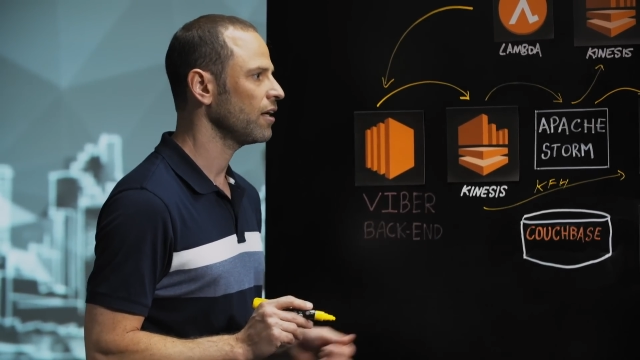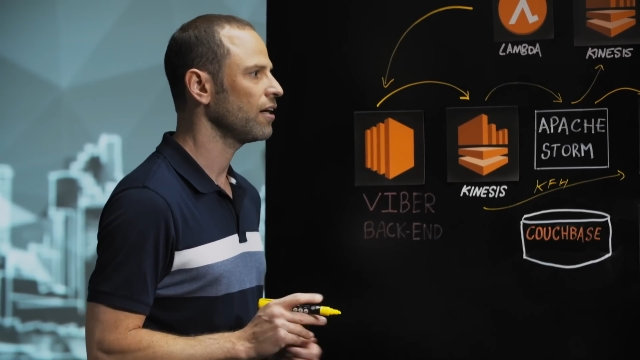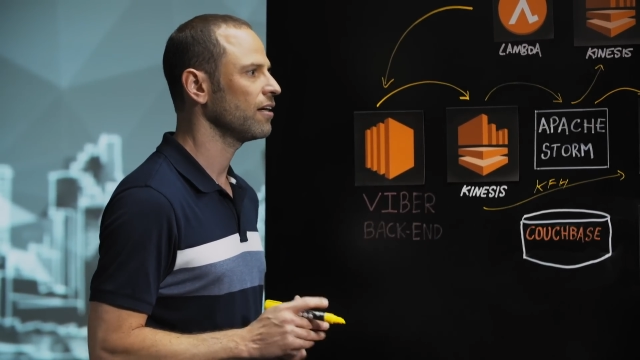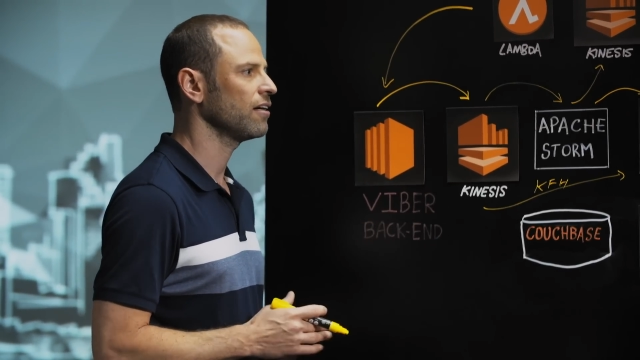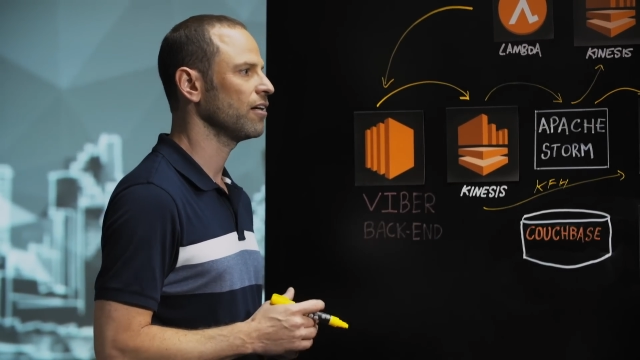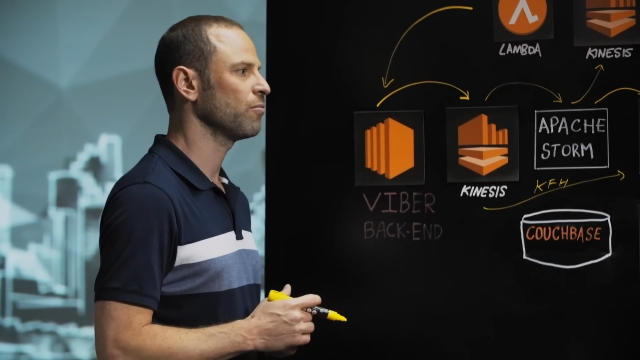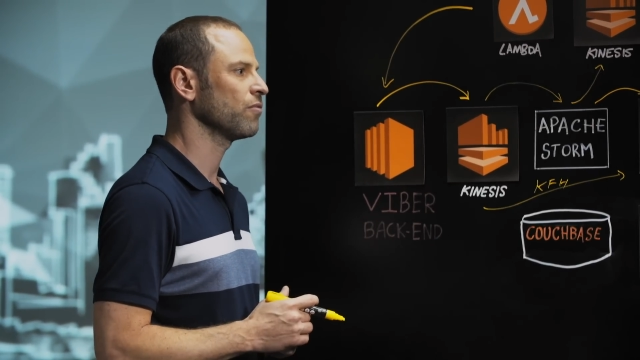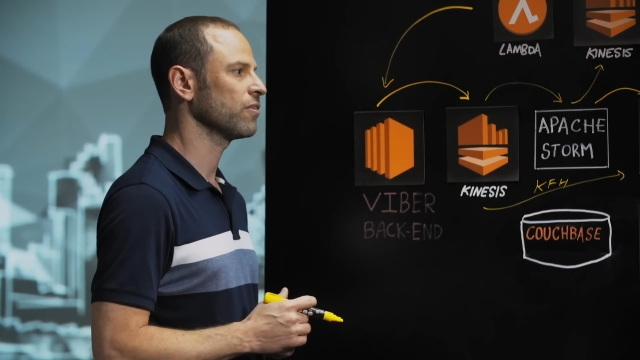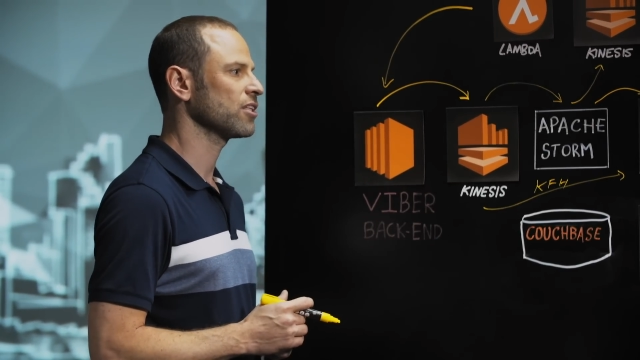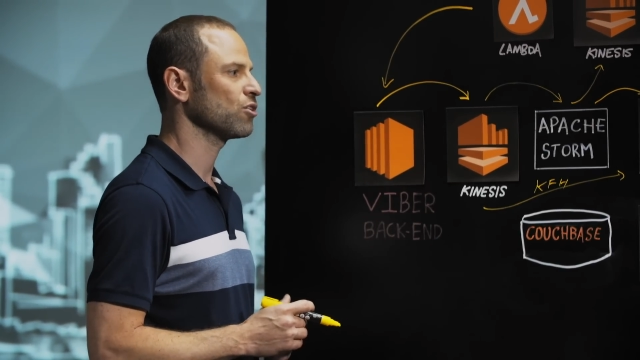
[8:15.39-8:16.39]

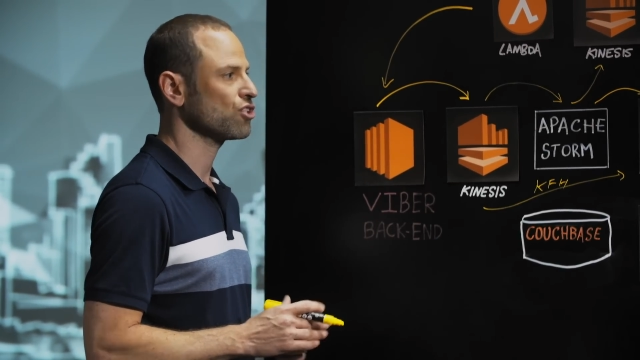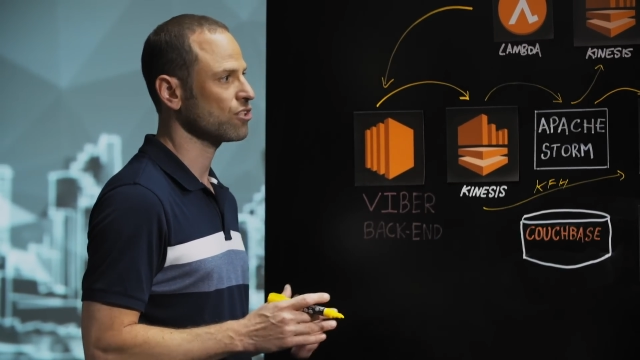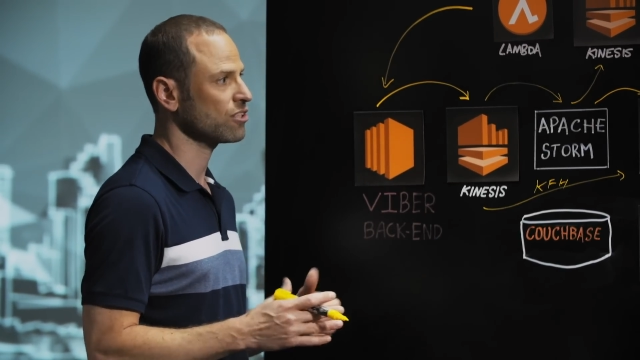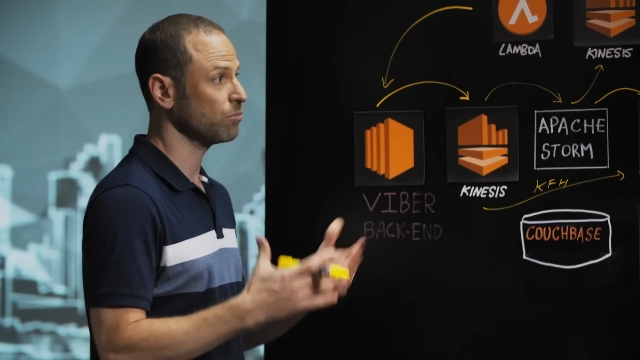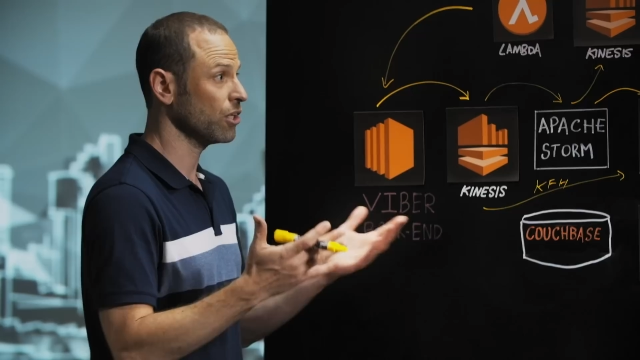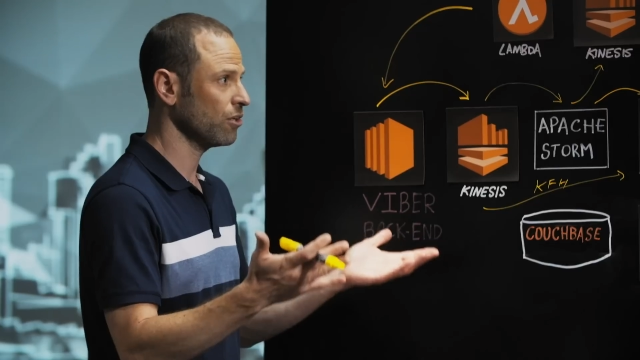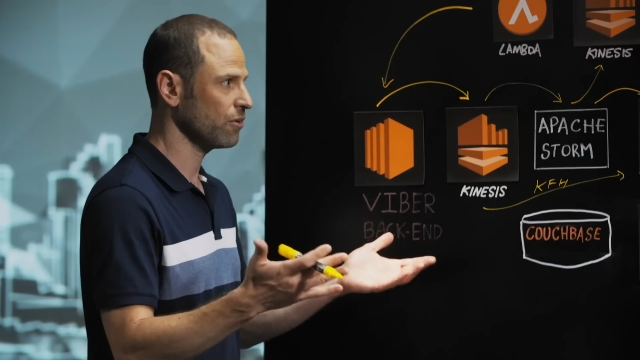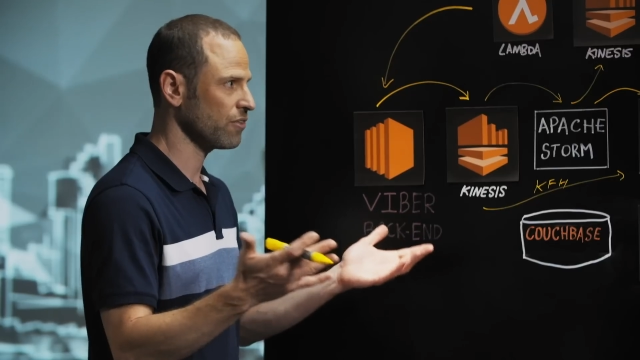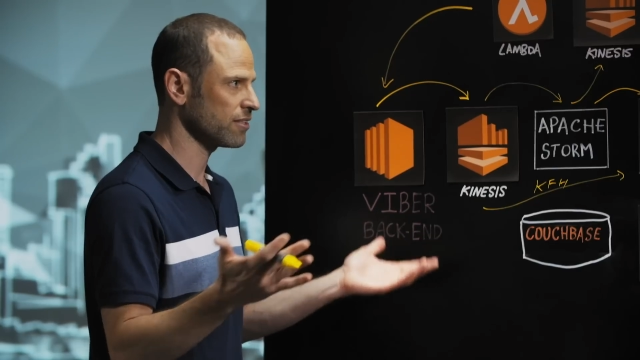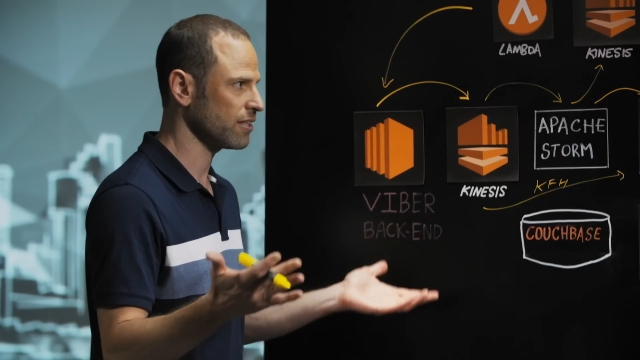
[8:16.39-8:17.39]
um, such as
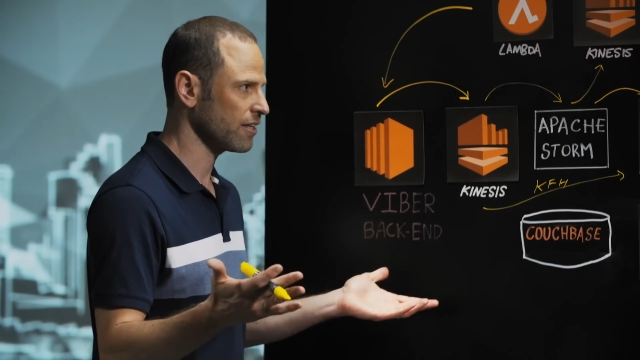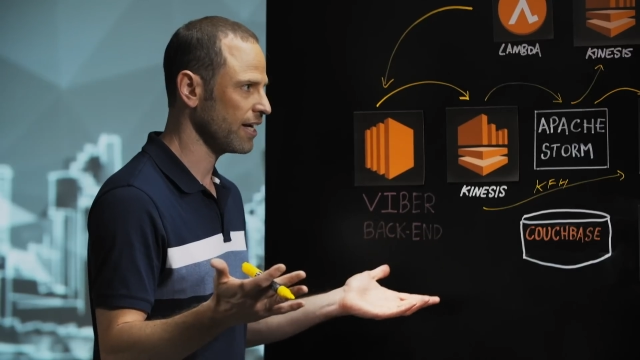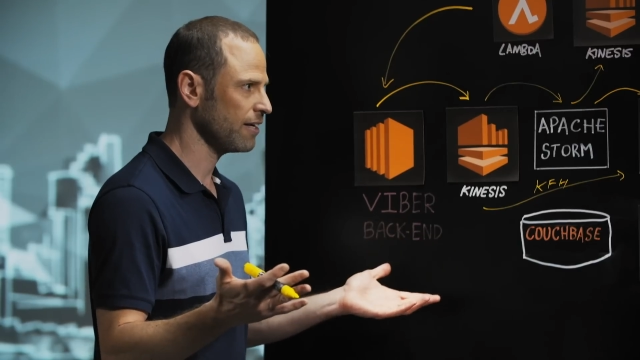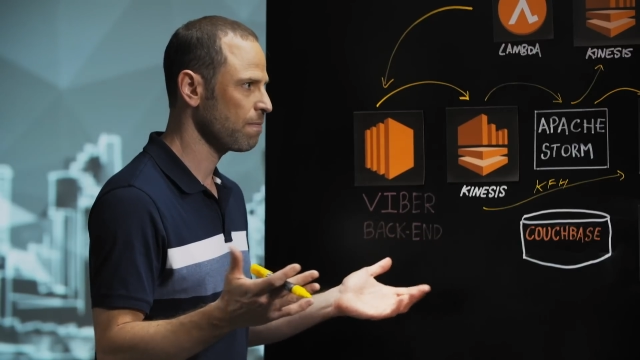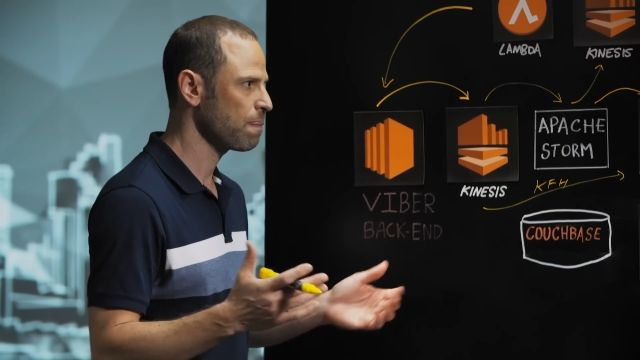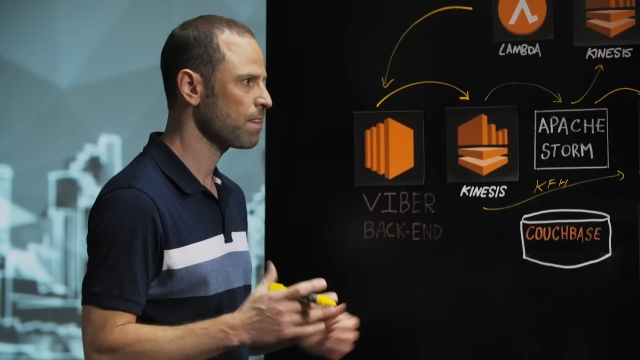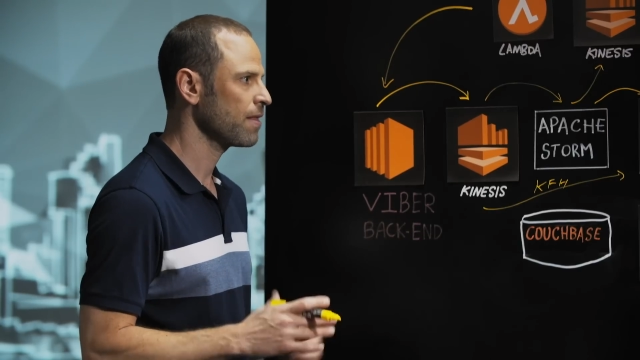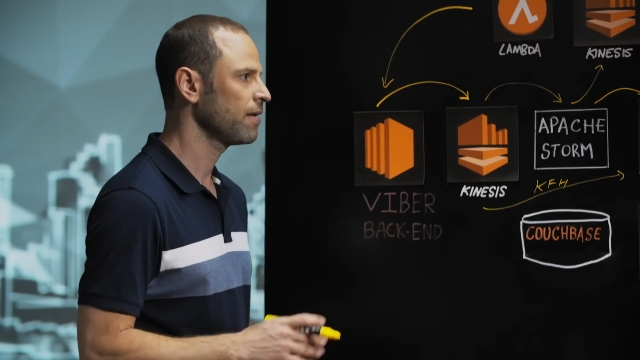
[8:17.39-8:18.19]
Tableau and things like that.